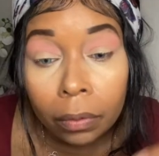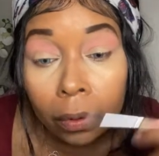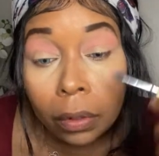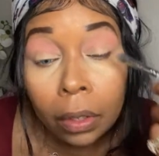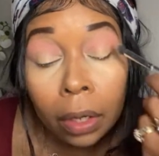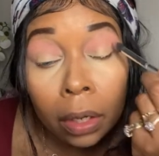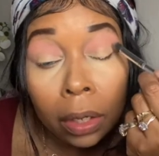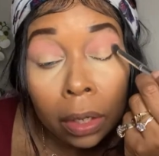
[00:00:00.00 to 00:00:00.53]
And
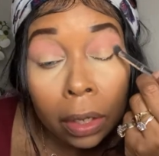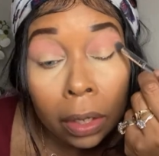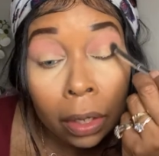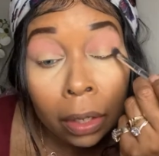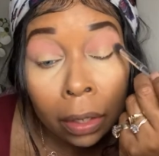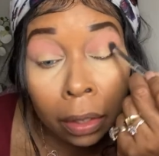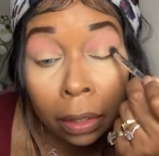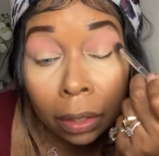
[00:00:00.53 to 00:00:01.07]
again,
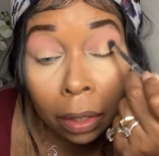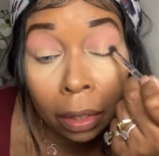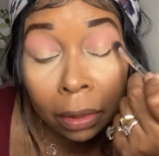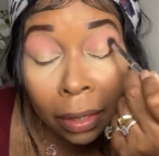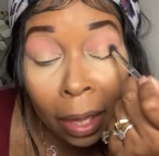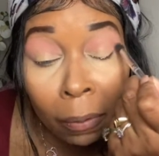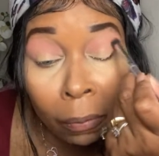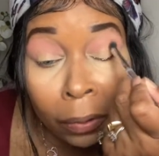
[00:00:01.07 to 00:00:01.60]
that
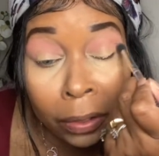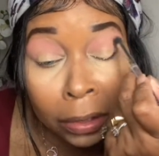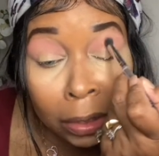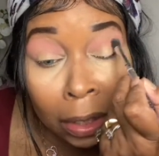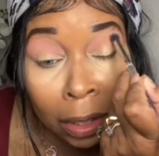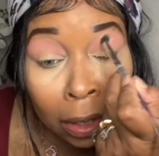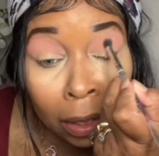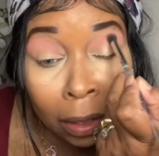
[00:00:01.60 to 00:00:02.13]
was
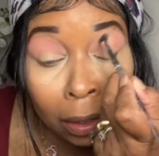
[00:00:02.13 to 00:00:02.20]
I